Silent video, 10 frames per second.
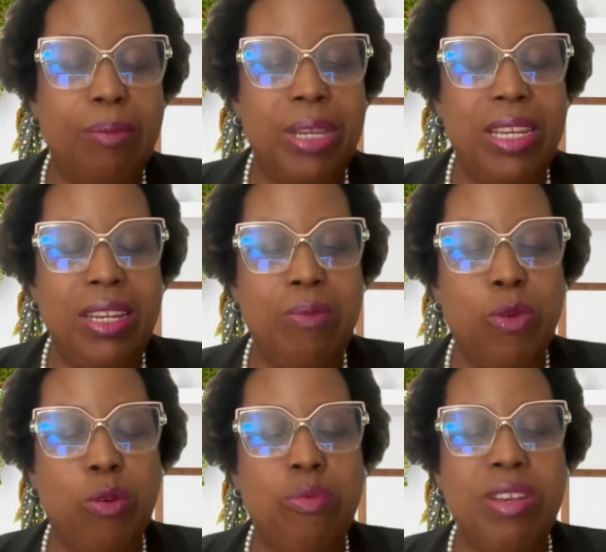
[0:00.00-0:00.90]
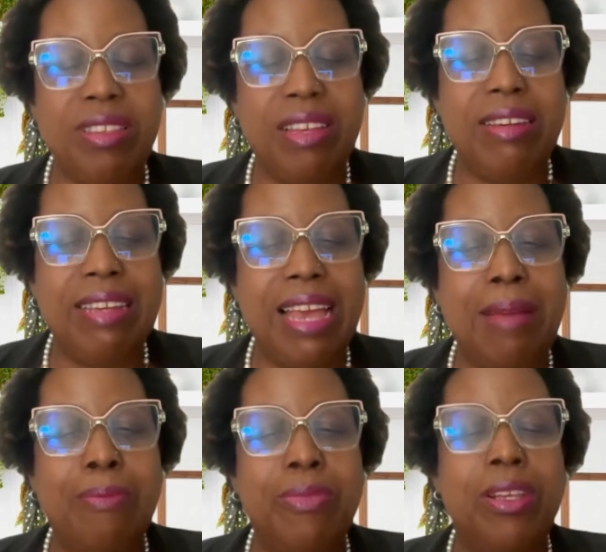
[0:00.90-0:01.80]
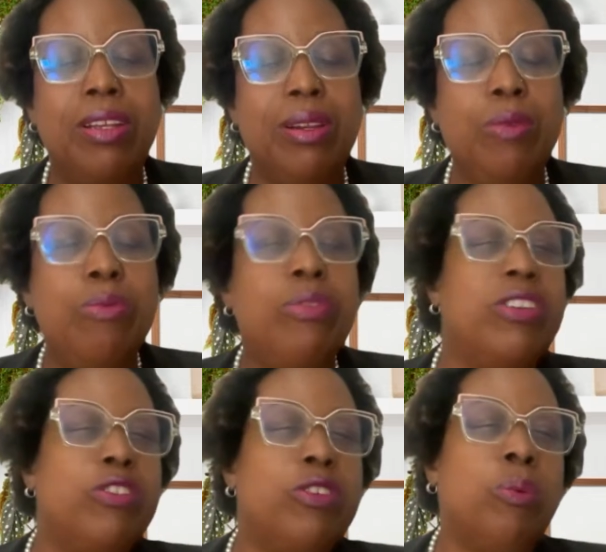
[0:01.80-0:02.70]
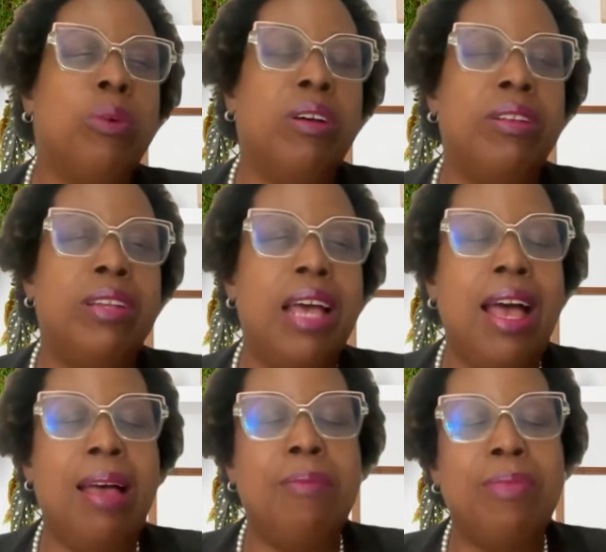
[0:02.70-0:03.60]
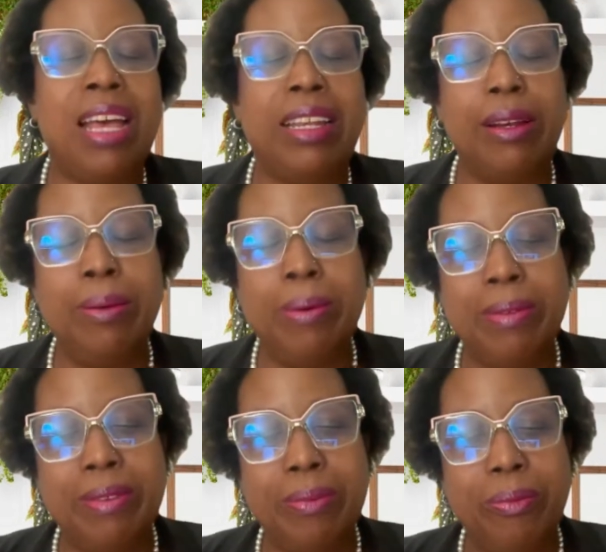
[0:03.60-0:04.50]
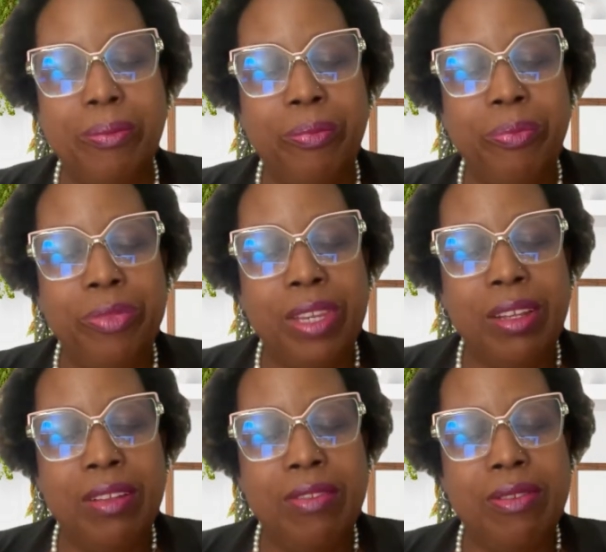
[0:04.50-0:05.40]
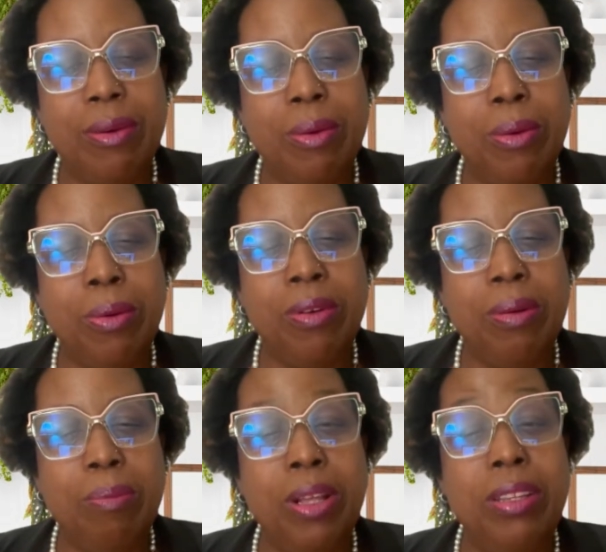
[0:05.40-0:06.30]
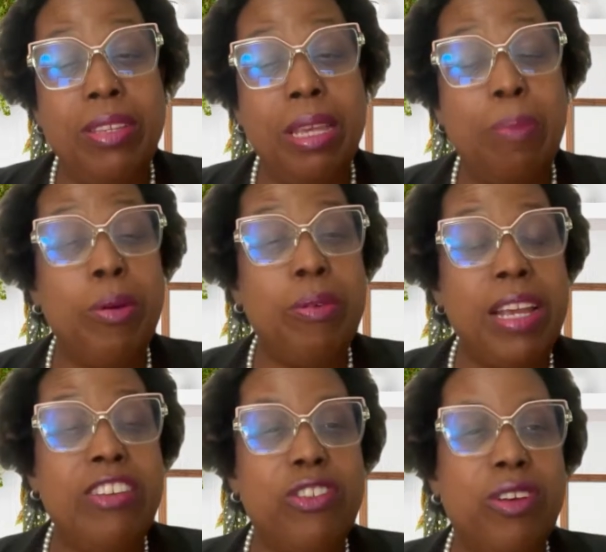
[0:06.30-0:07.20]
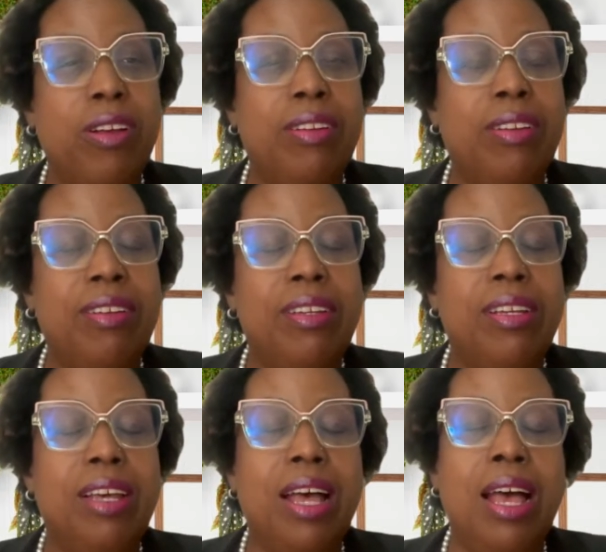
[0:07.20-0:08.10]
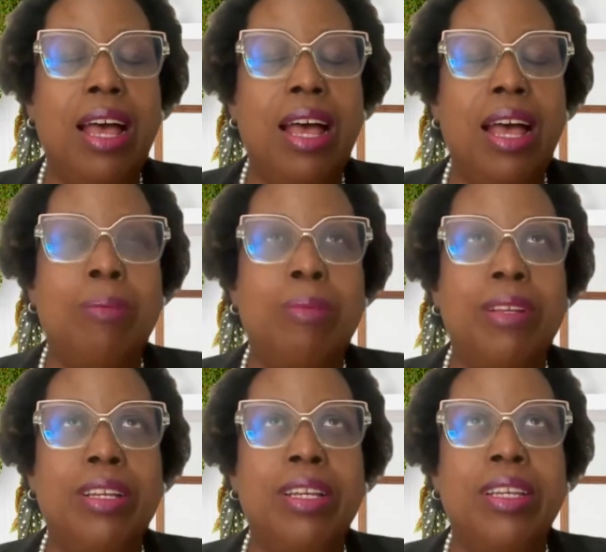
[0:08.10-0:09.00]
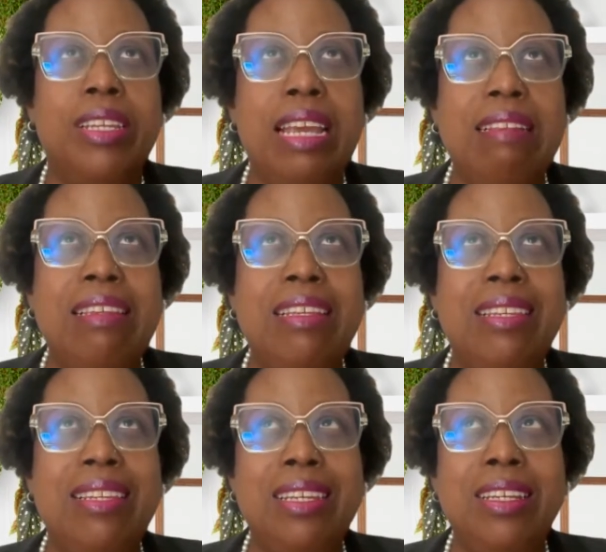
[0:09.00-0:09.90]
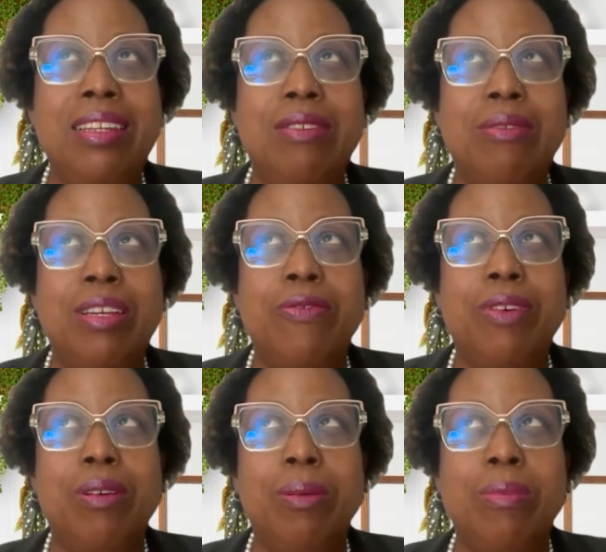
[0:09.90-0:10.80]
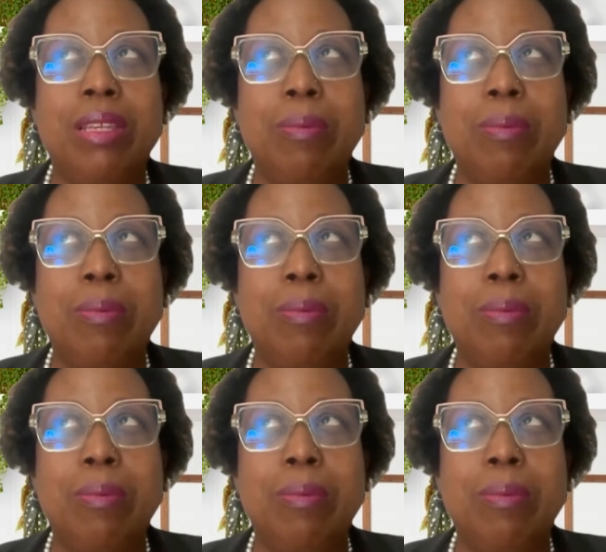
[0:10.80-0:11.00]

being in more recent times, losing someone that close. So, but separation, yes, indeed, the grief around